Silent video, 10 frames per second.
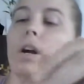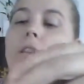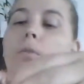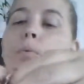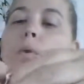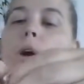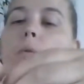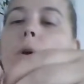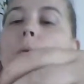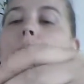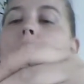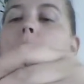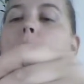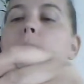at the point where we're going to be